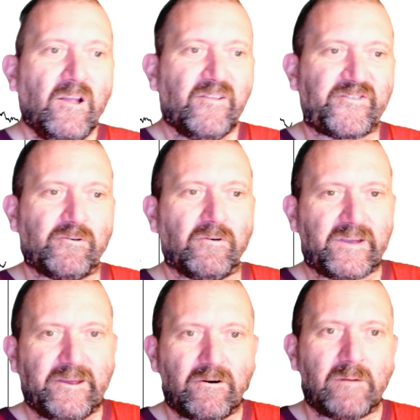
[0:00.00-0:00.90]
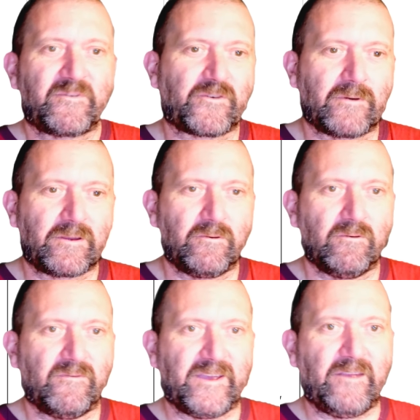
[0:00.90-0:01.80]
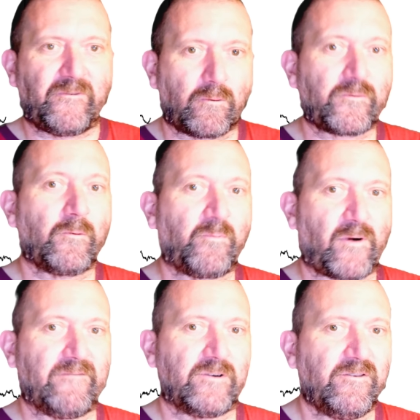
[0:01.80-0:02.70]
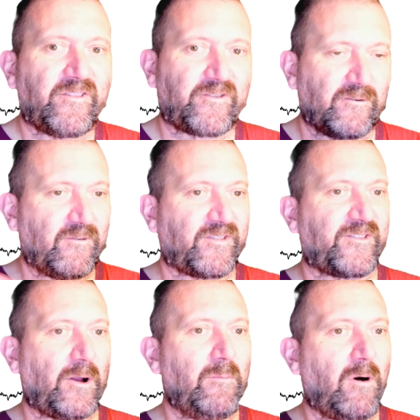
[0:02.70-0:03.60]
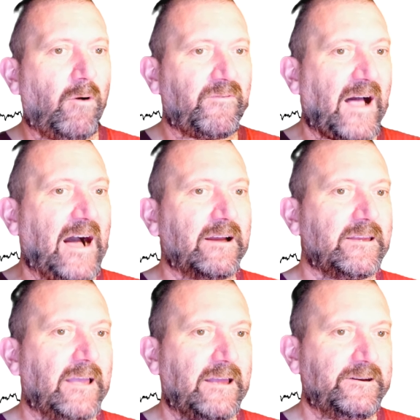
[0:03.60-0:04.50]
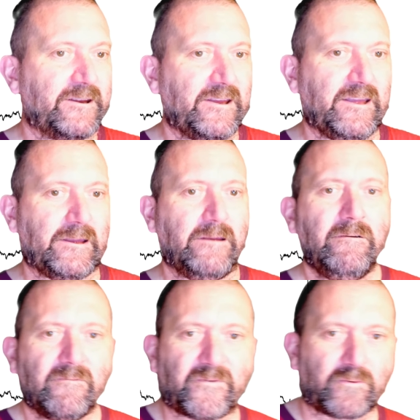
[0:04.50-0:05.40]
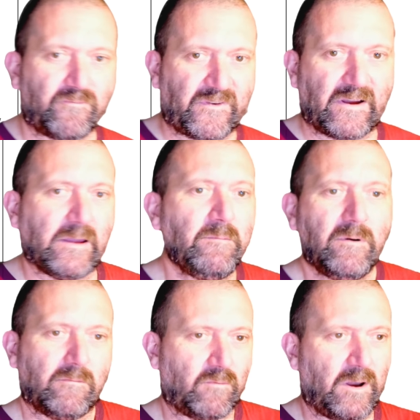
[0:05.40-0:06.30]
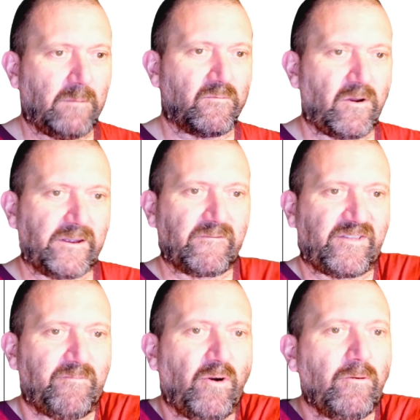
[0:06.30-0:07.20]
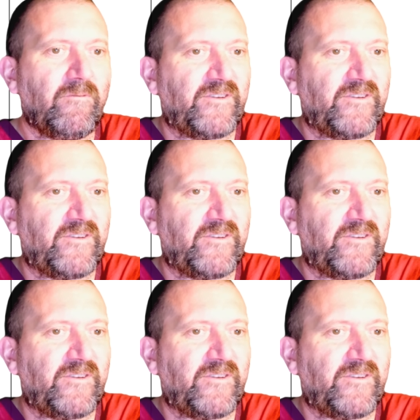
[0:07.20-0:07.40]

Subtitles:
So here I'm showing you the total prevalence, so the sum of I and A through time when I'm running this model.